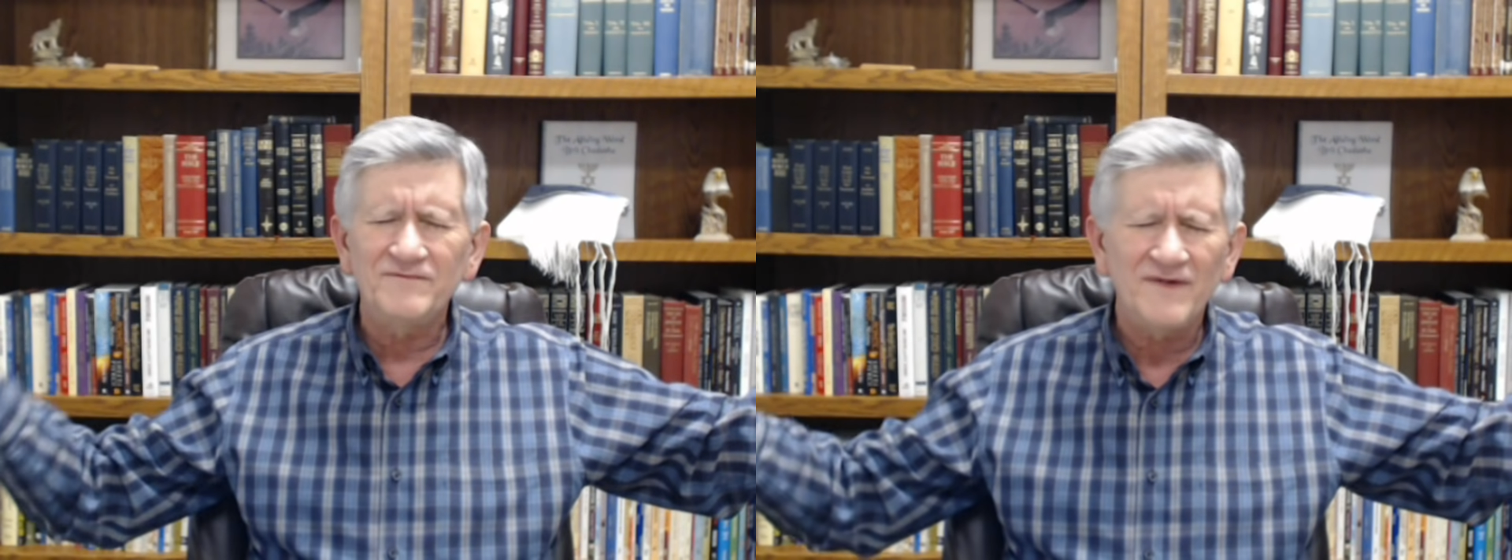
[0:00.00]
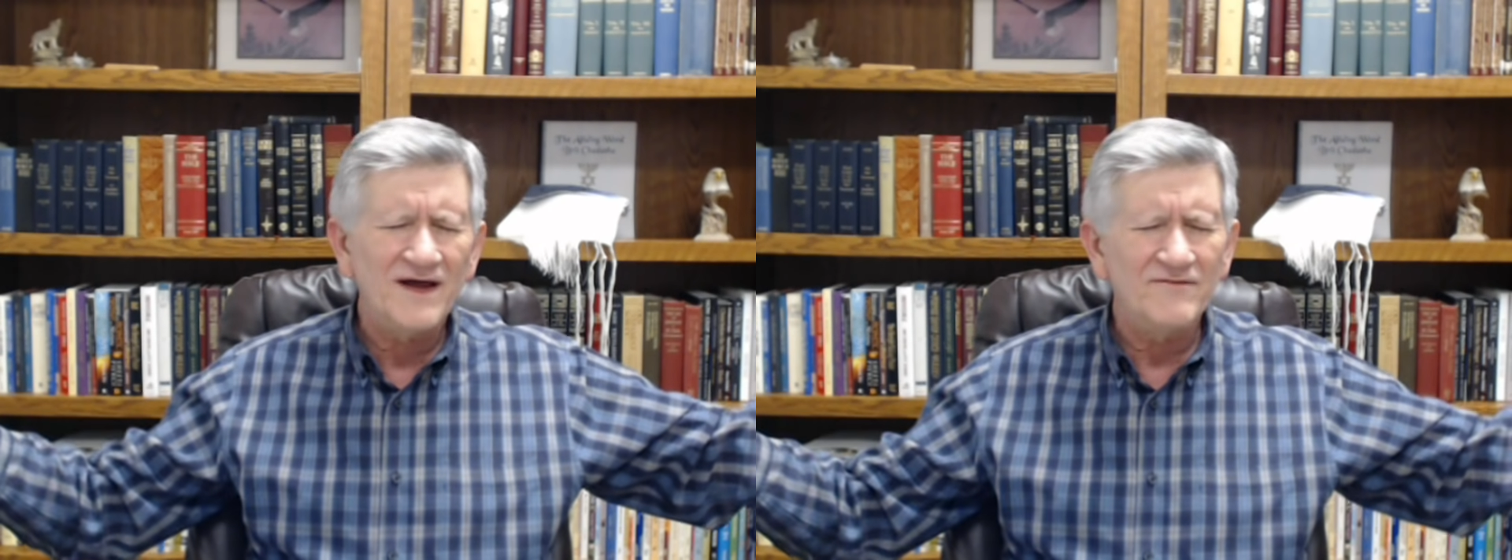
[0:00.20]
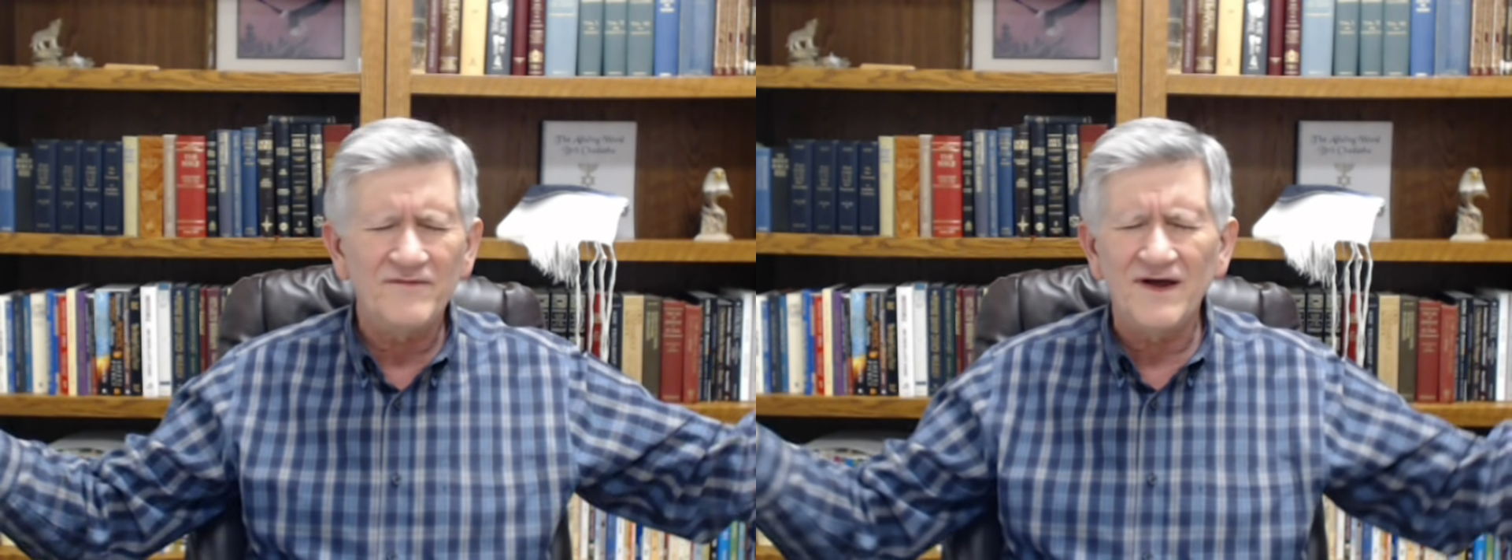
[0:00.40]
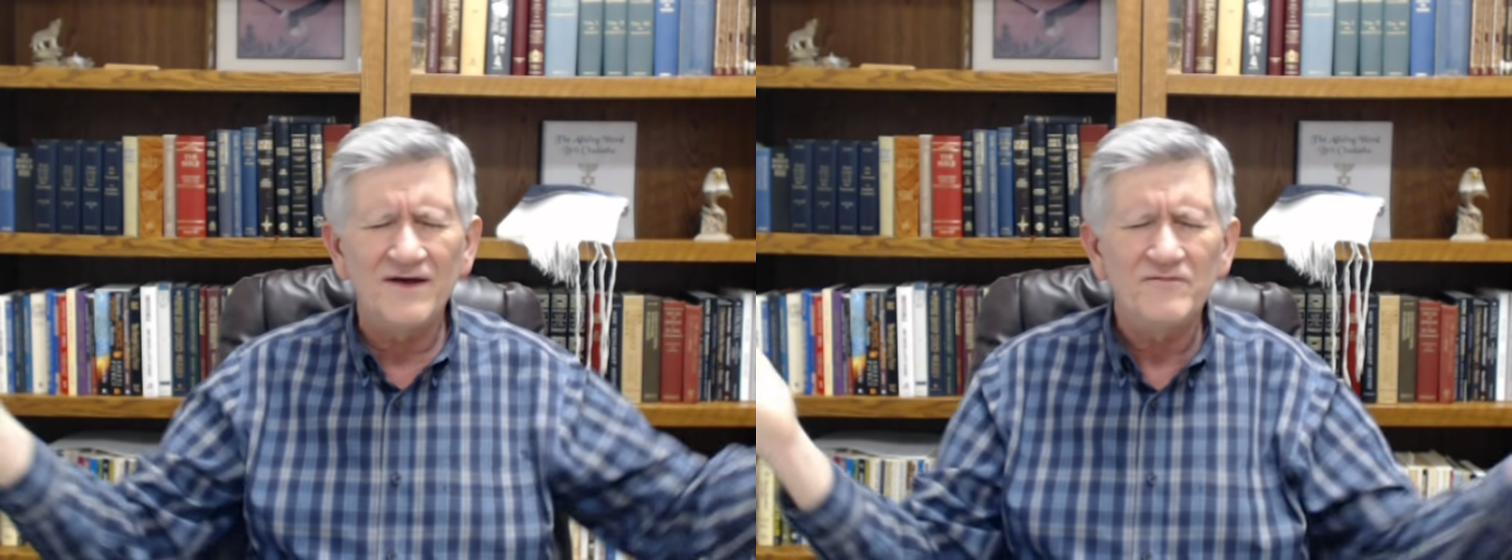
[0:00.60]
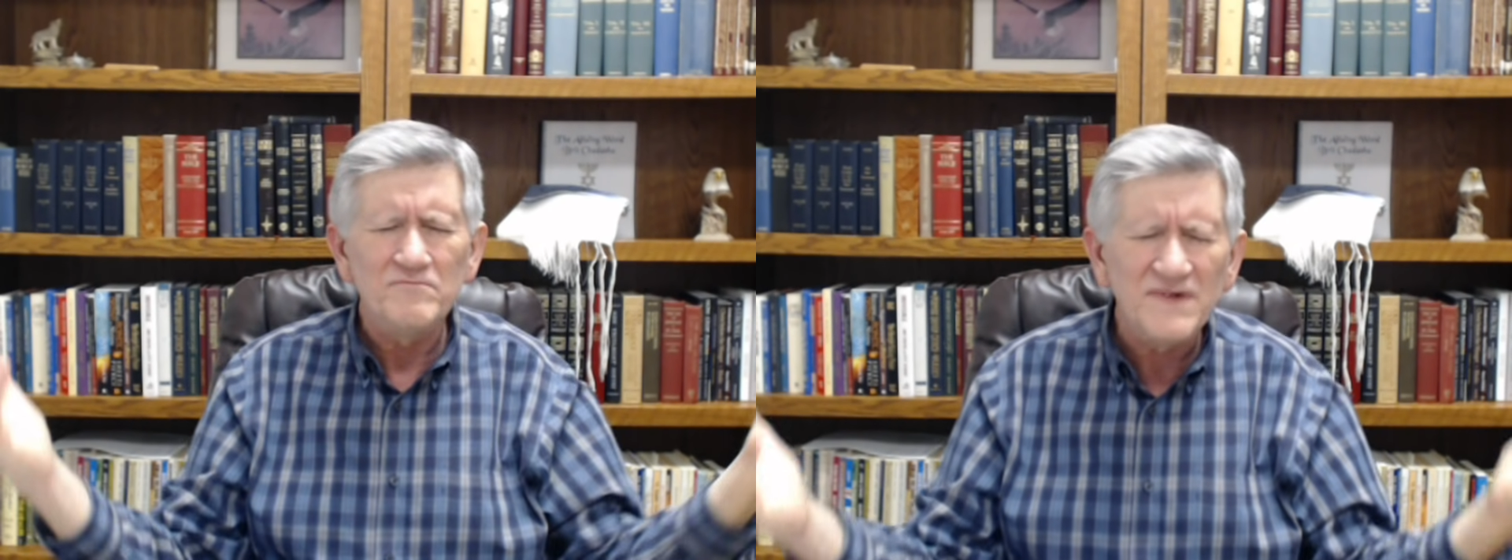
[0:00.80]

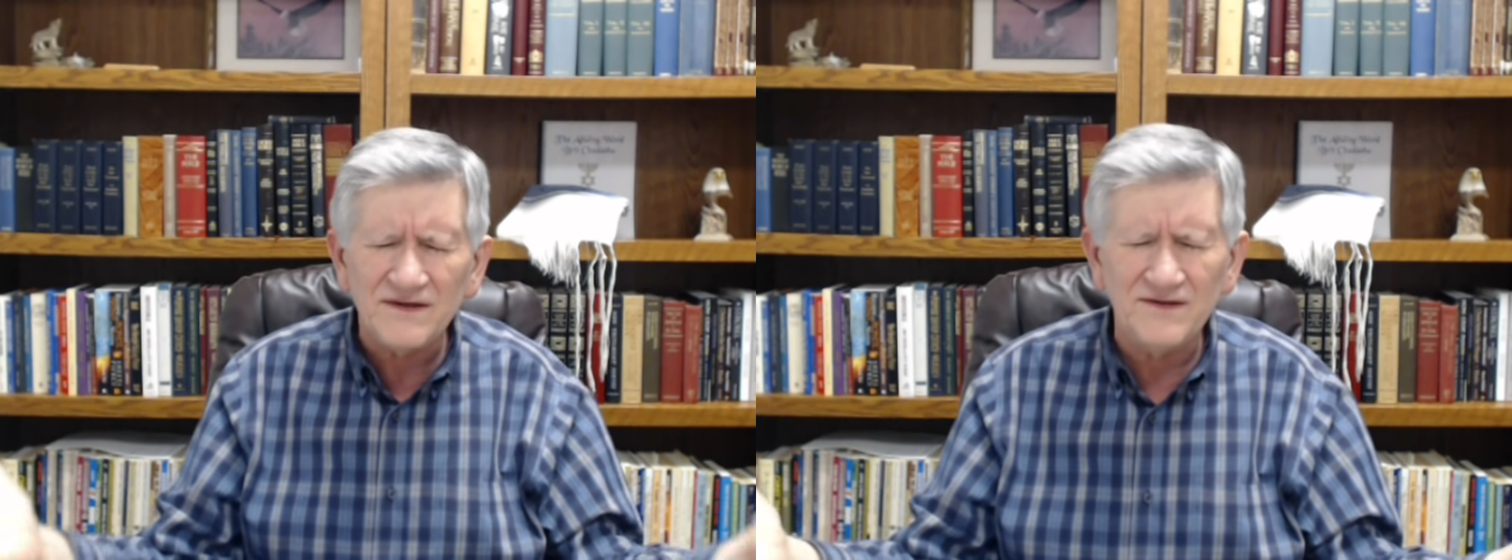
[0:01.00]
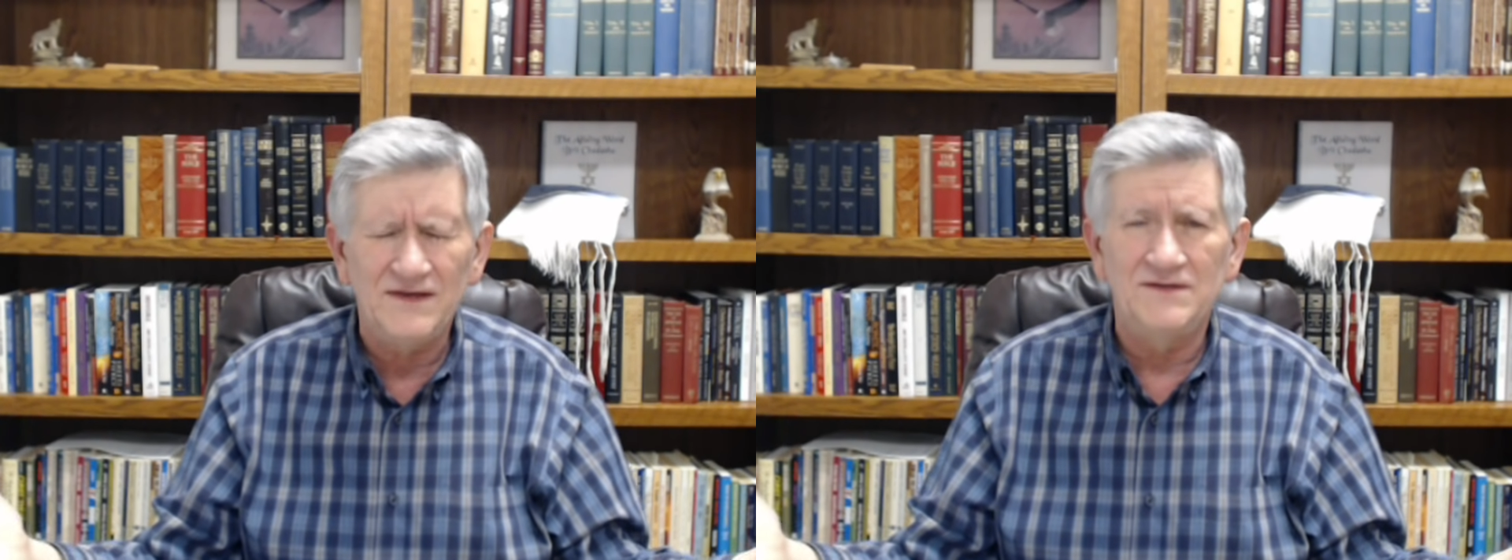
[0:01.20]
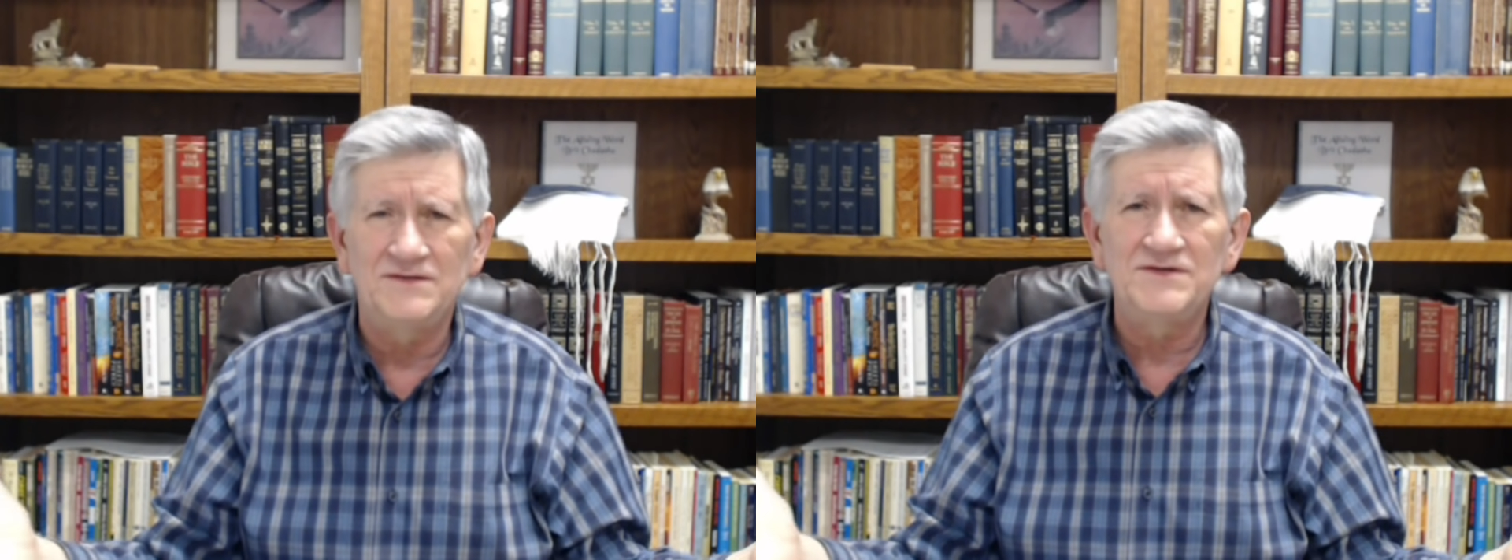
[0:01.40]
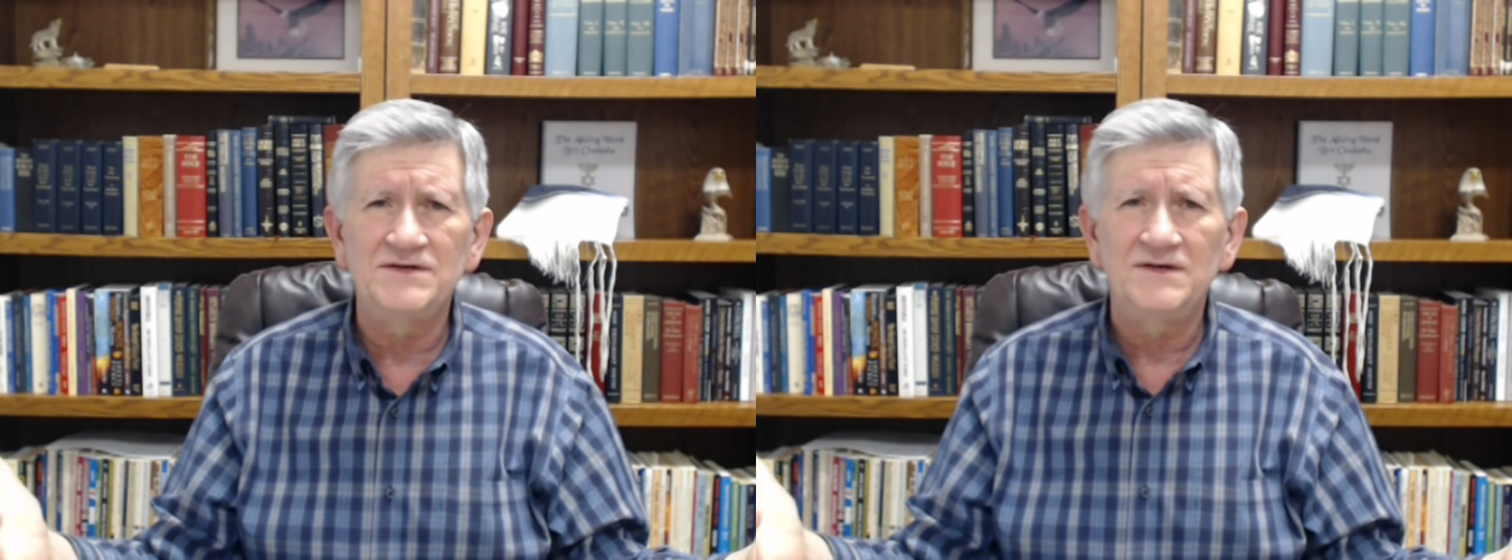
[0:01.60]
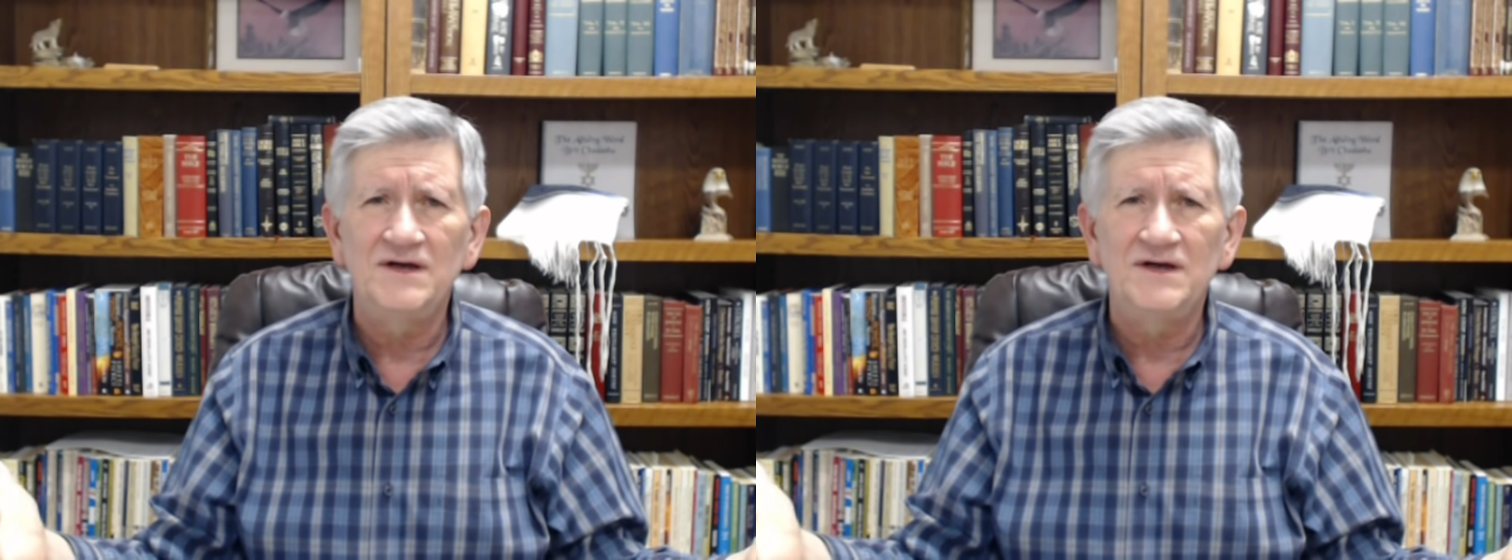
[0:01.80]
of millions